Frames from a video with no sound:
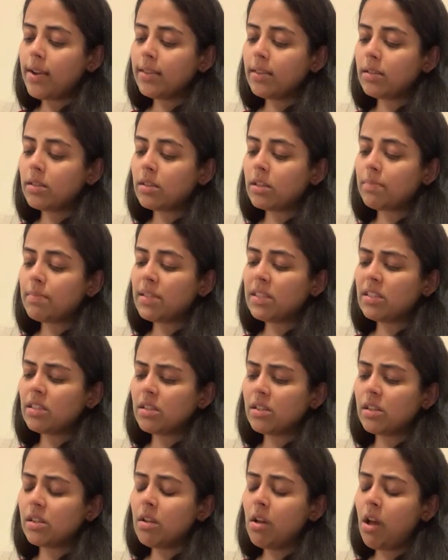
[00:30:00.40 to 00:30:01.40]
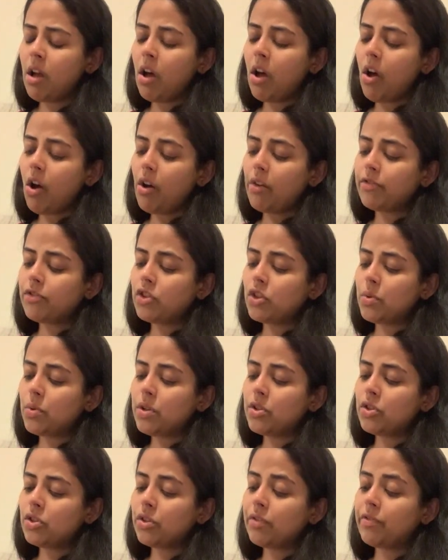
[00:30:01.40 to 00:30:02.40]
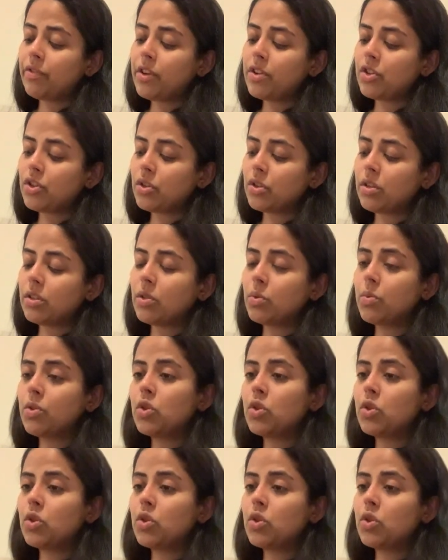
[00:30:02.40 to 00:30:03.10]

the dismissal of Jewish officials,